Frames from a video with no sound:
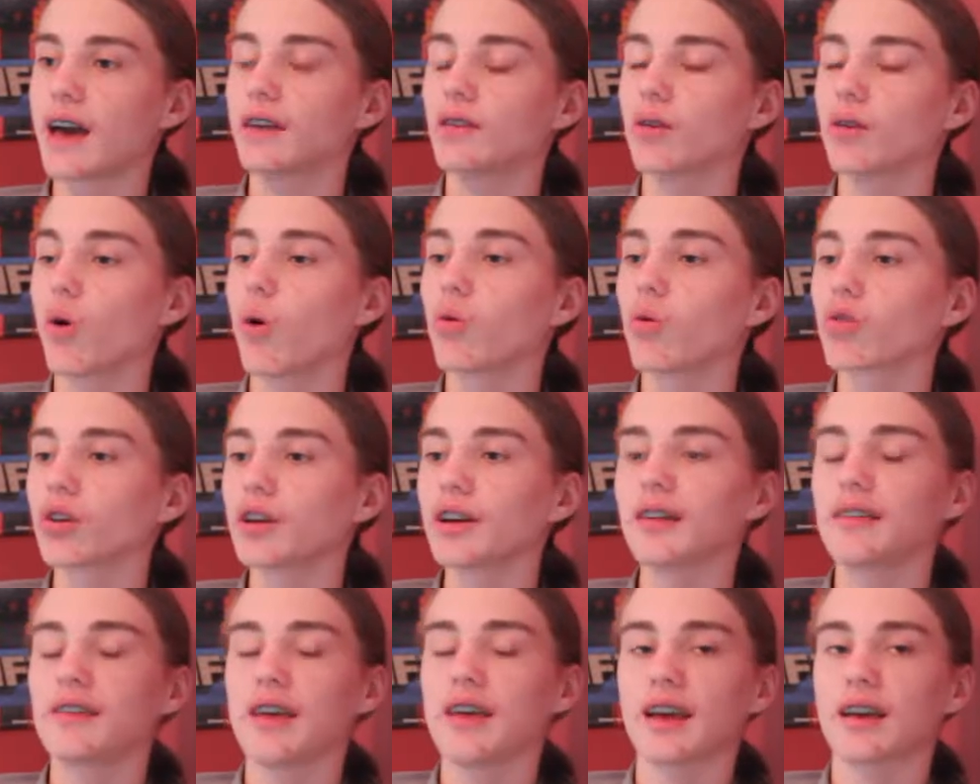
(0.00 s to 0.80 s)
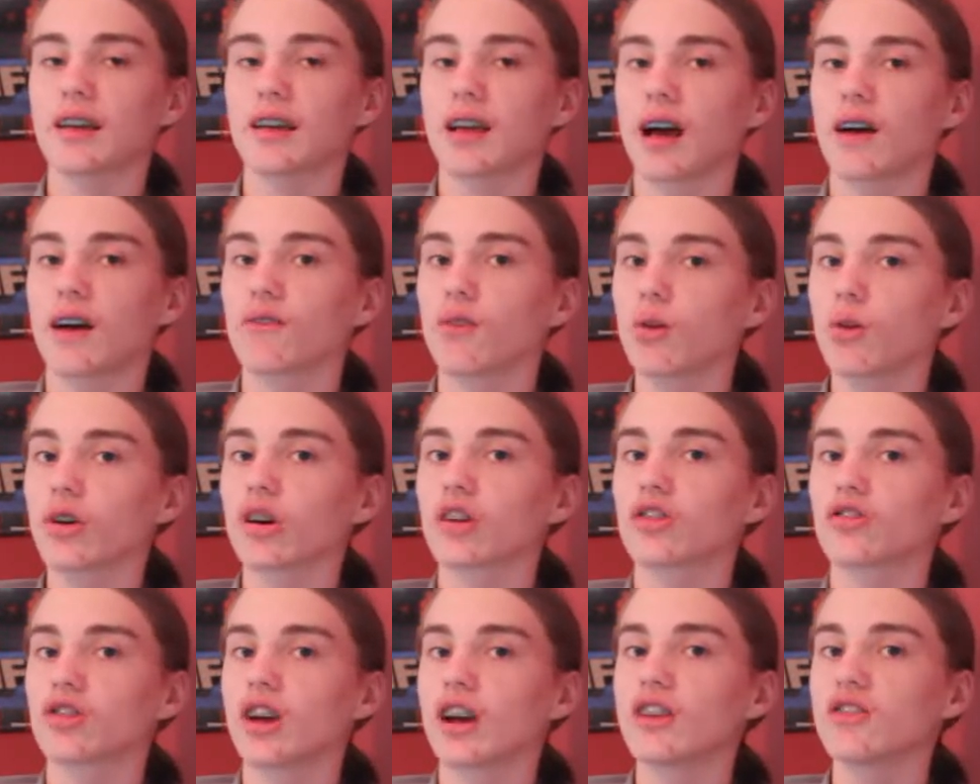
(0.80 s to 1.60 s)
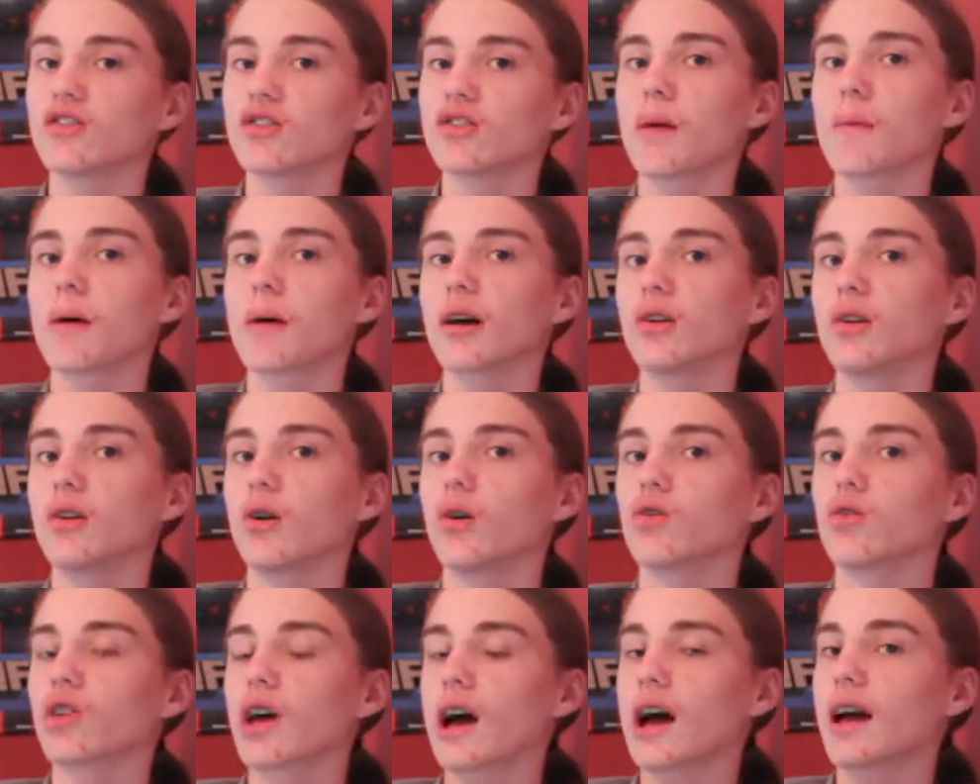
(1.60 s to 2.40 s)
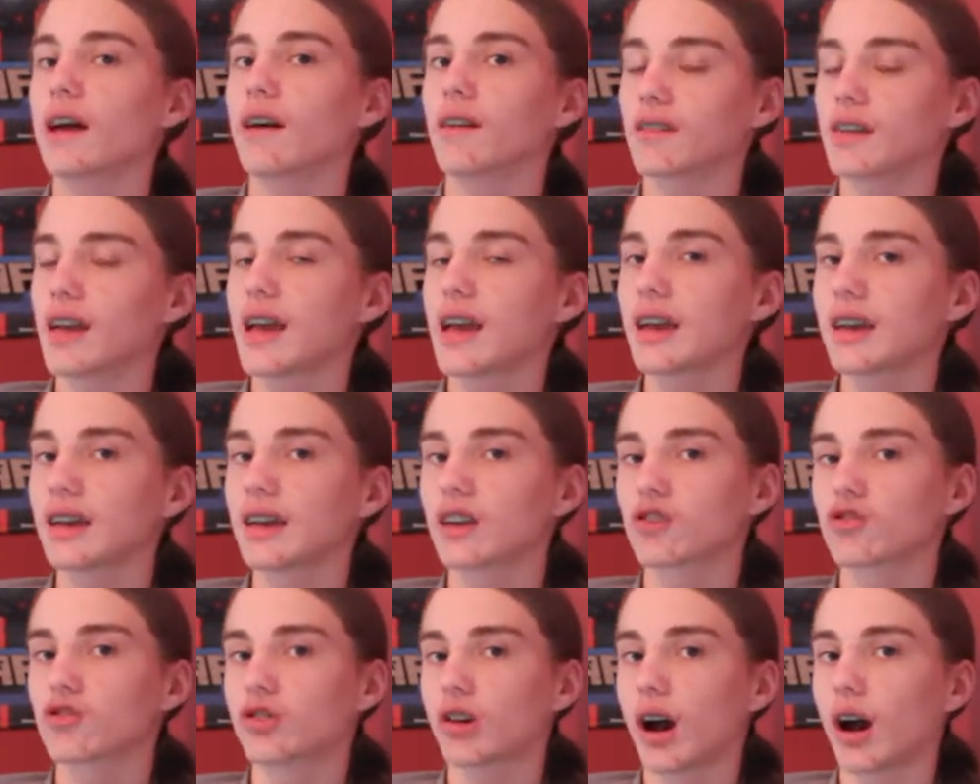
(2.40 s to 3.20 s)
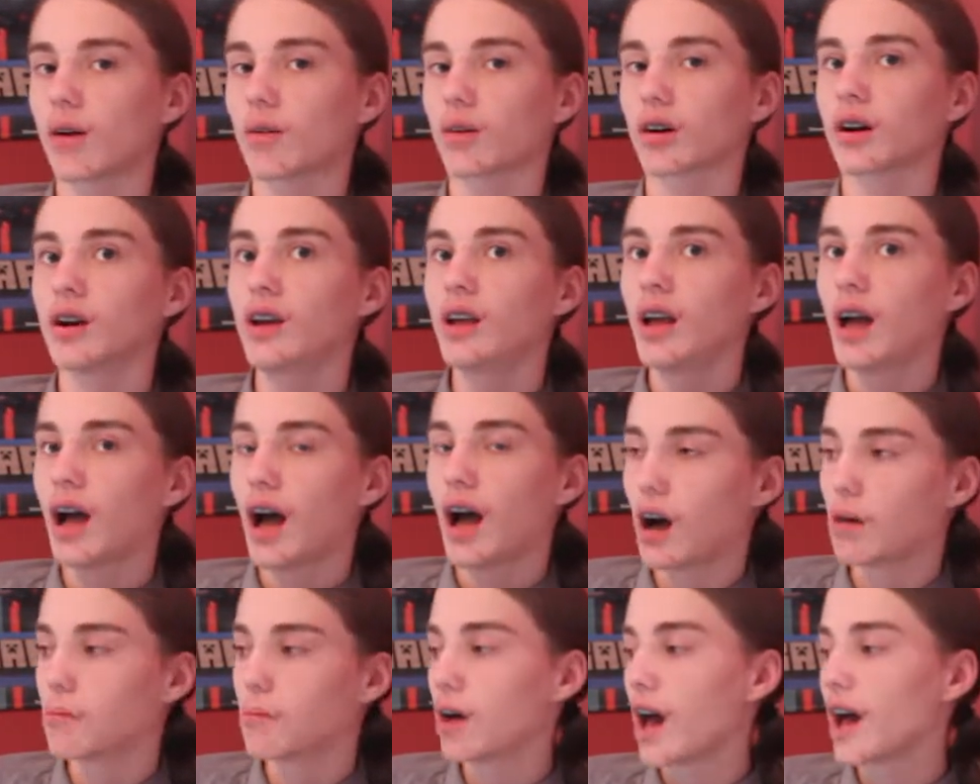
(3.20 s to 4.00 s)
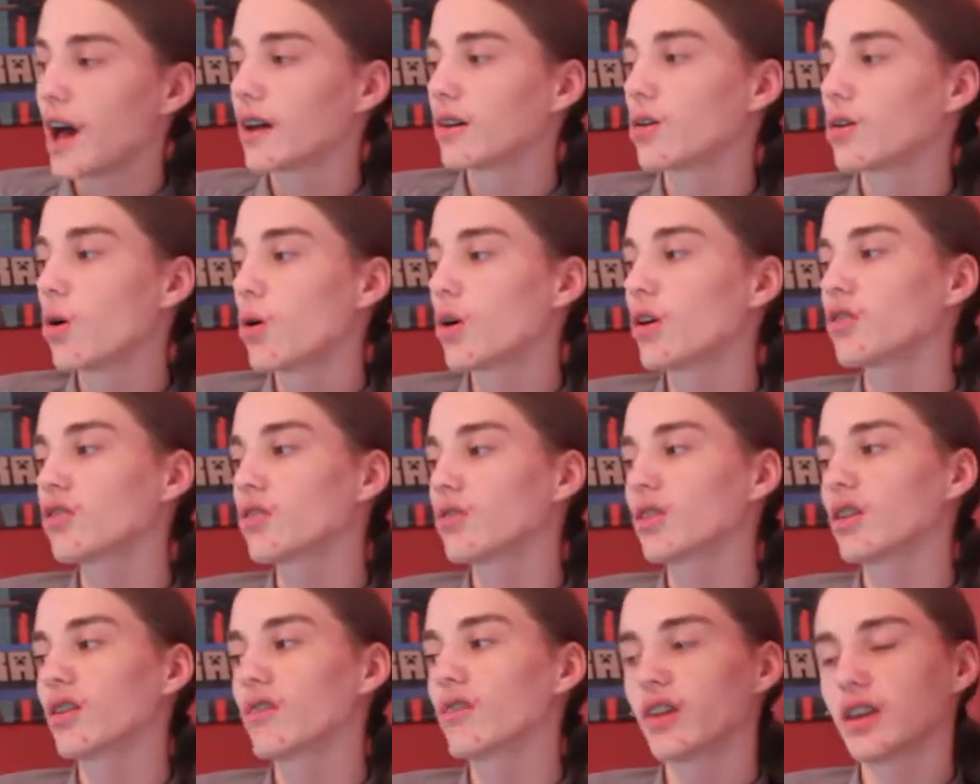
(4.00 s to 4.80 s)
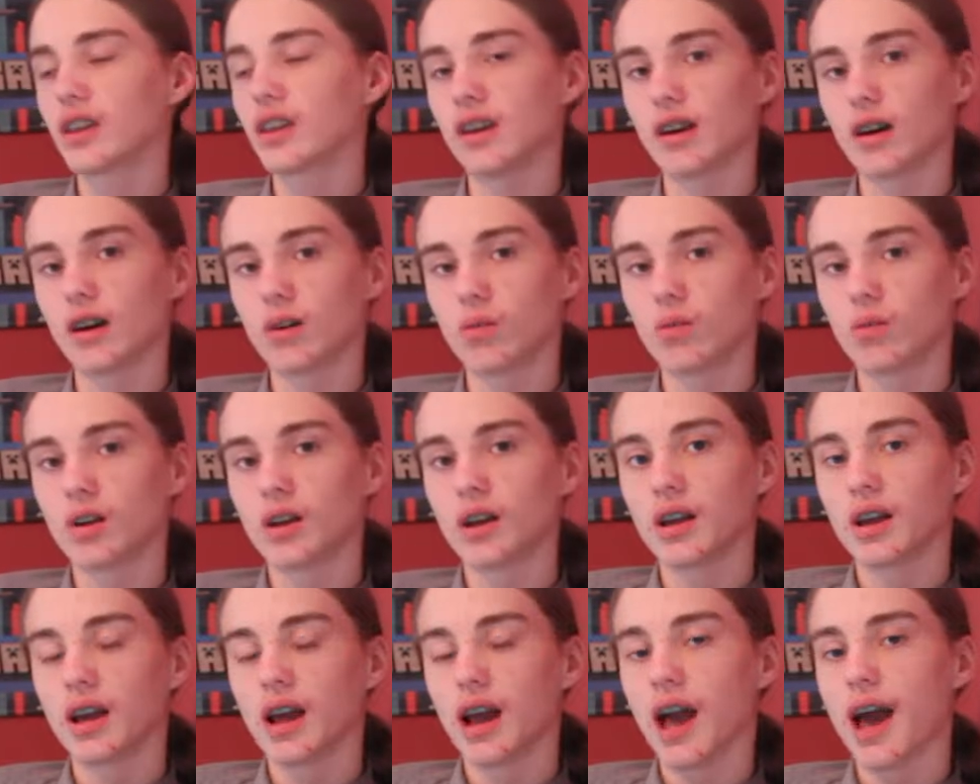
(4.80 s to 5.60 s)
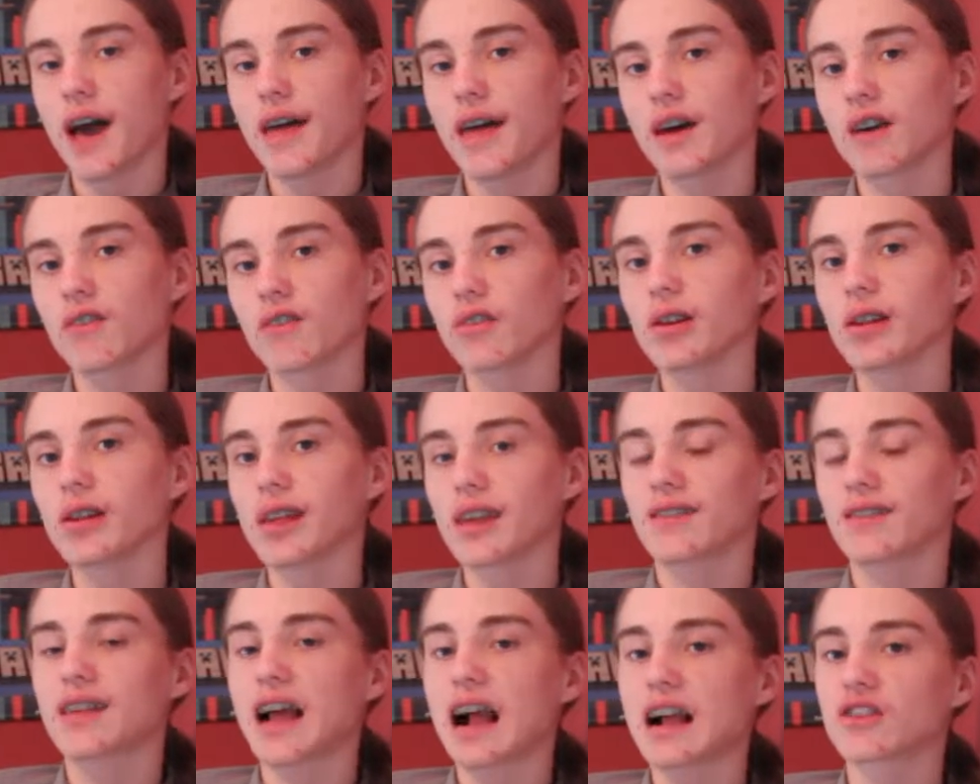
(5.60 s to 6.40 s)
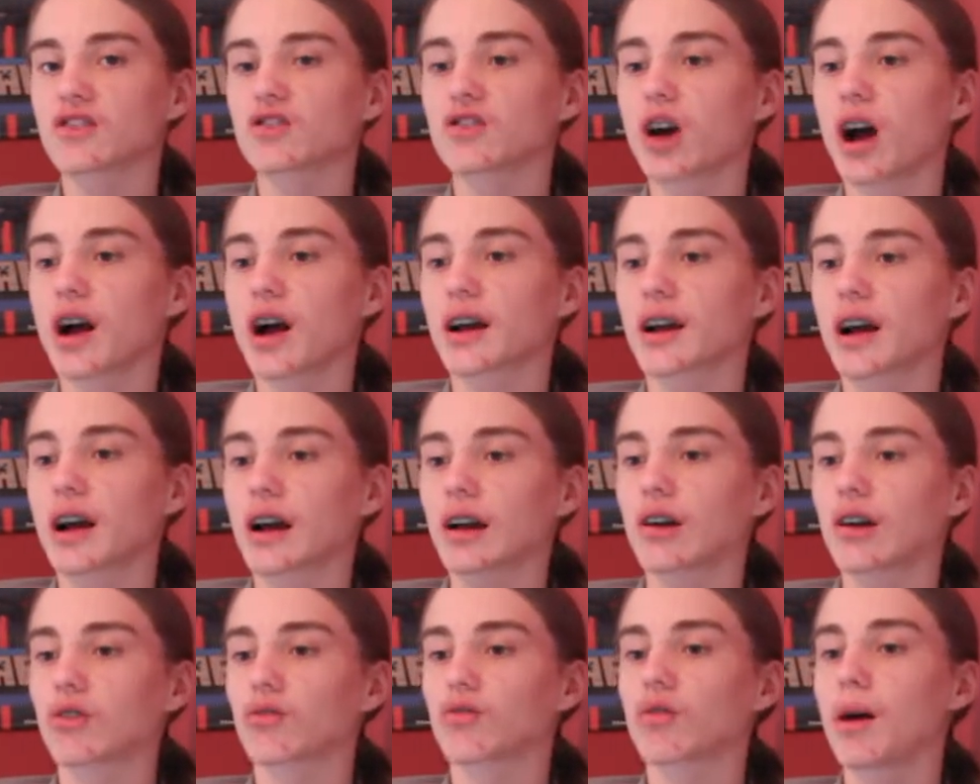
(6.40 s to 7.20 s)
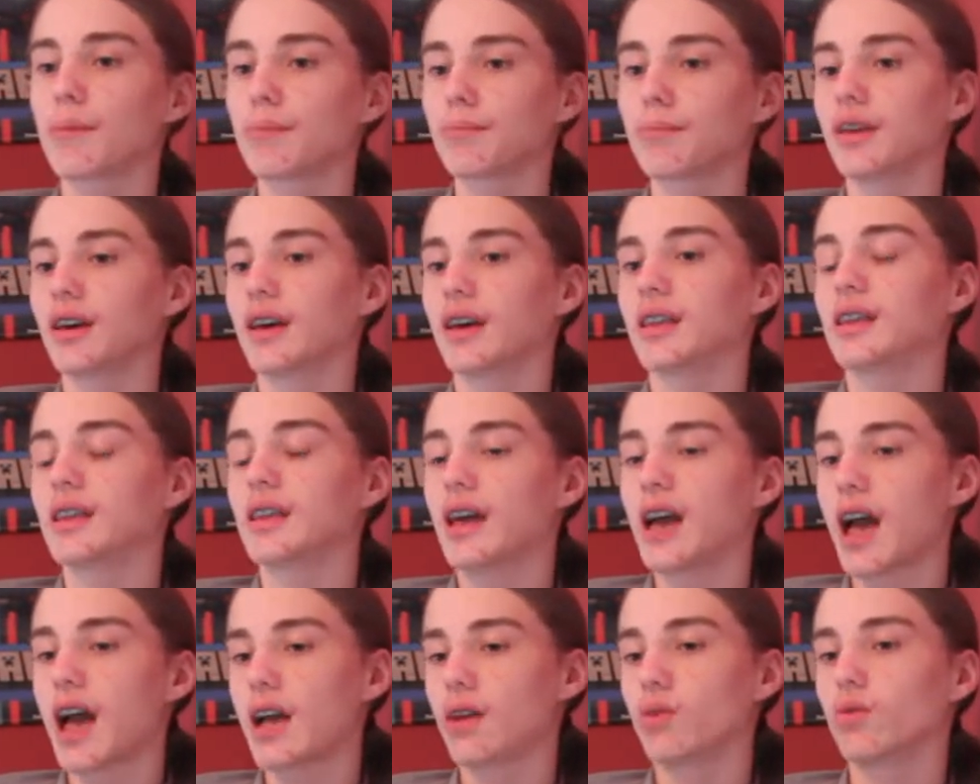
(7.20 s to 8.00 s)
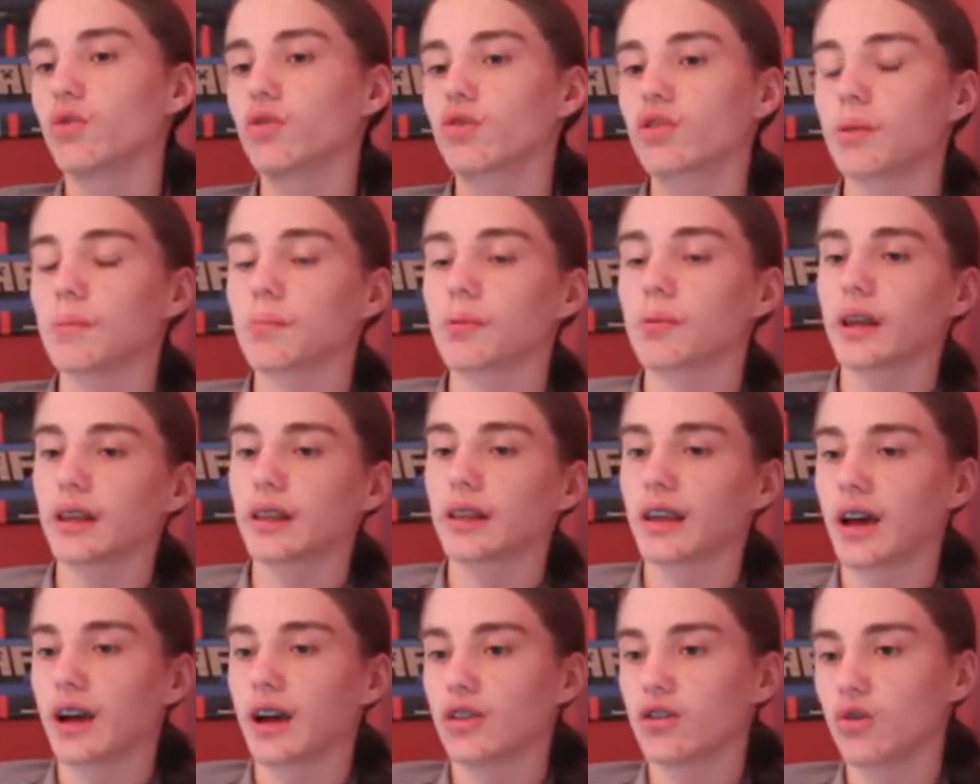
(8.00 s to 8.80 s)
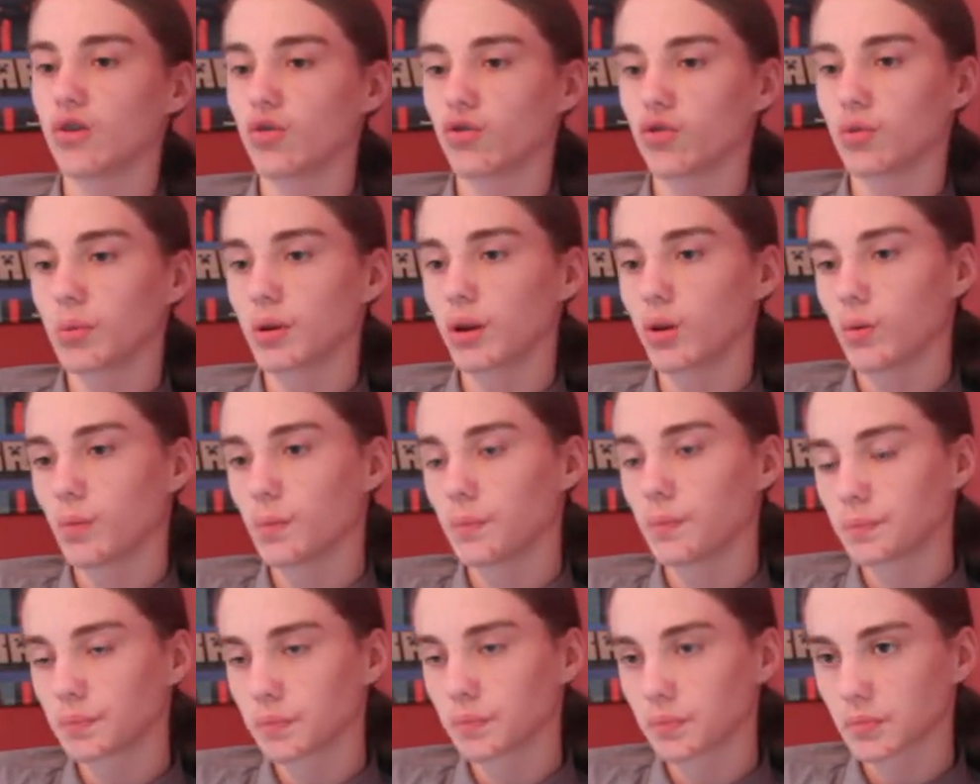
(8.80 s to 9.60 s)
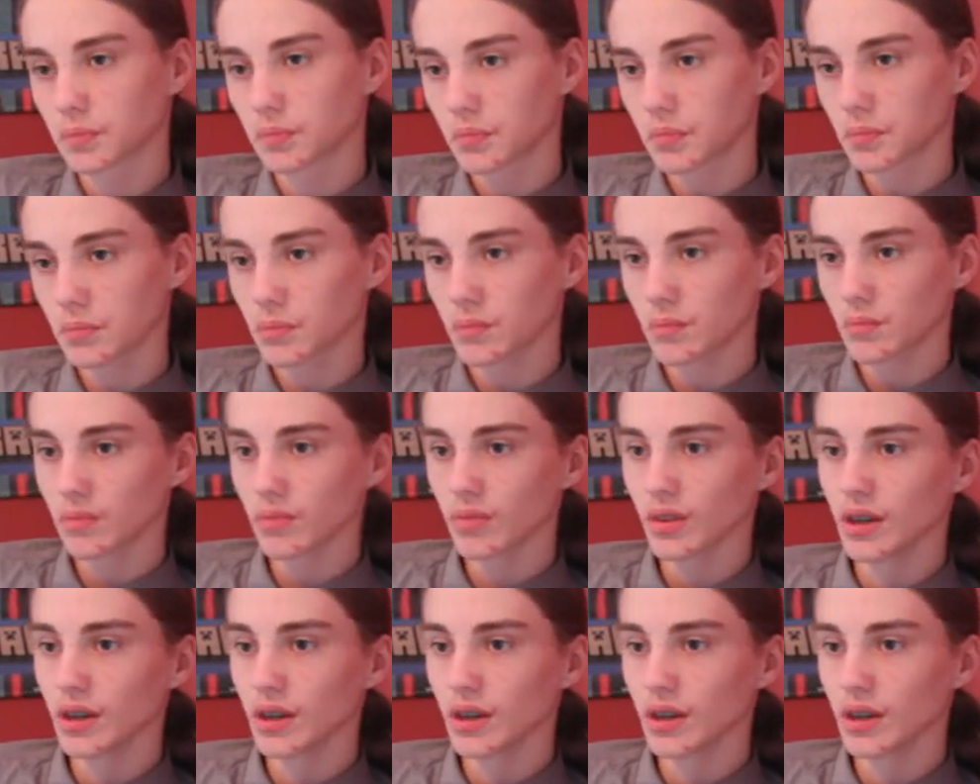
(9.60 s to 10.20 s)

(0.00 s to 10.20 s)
tired, I've already changed out my clothes, I had taken a shower. I'm going through the video, and I realized that shot got corrupted, and it was completely unusable.